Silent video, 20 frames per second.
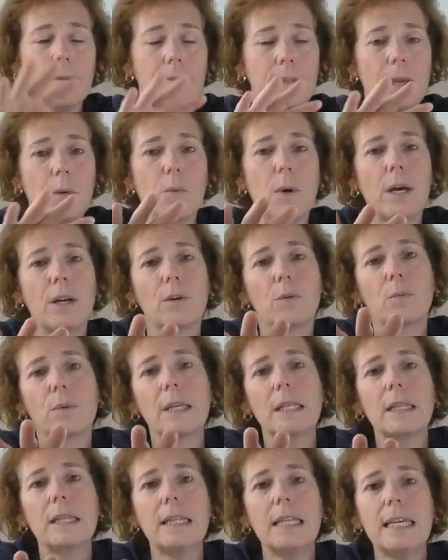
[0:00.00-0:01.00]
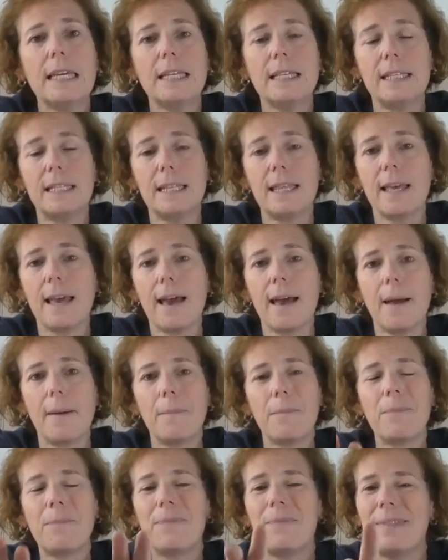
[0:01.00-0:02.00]
they want to release
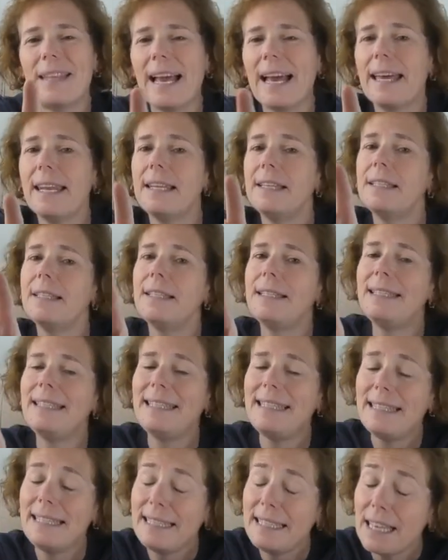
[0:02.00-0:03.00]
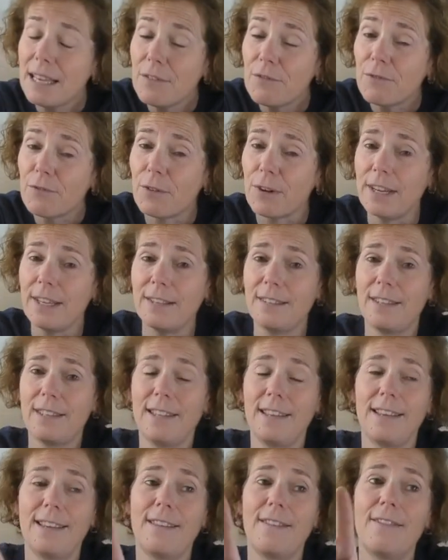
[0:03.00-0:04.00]
that. That is
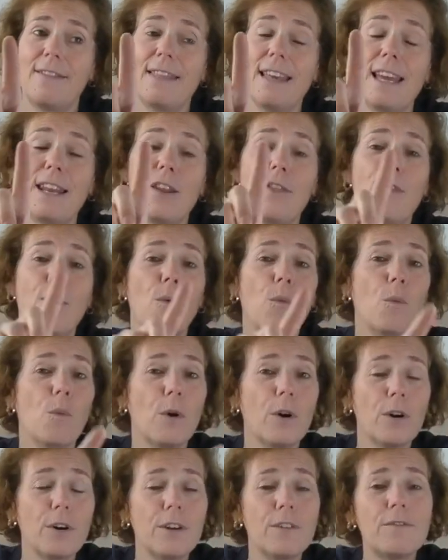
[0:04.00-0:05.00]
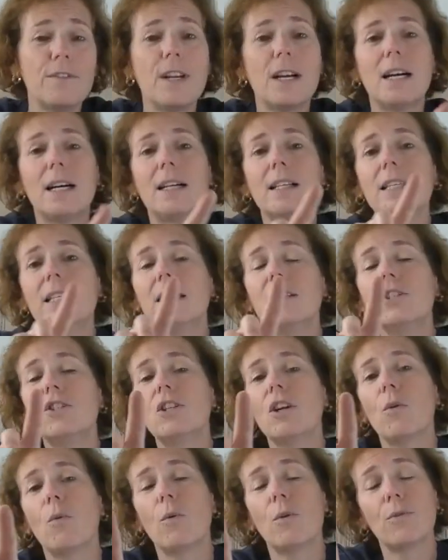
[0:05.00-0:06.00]
different than the word of
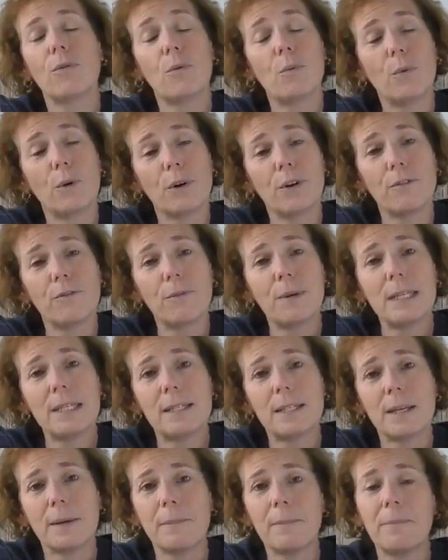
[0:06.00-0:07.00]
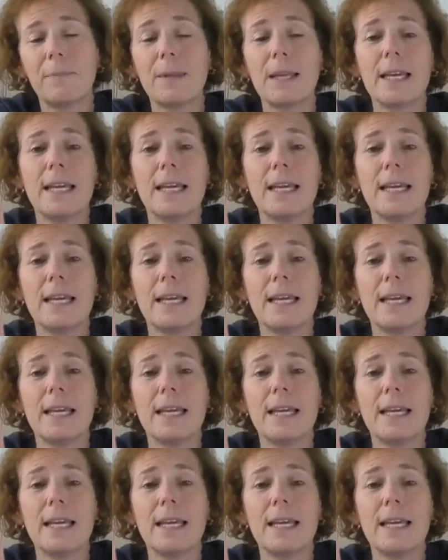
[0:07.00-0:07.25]
knowledge or the word of wisdom.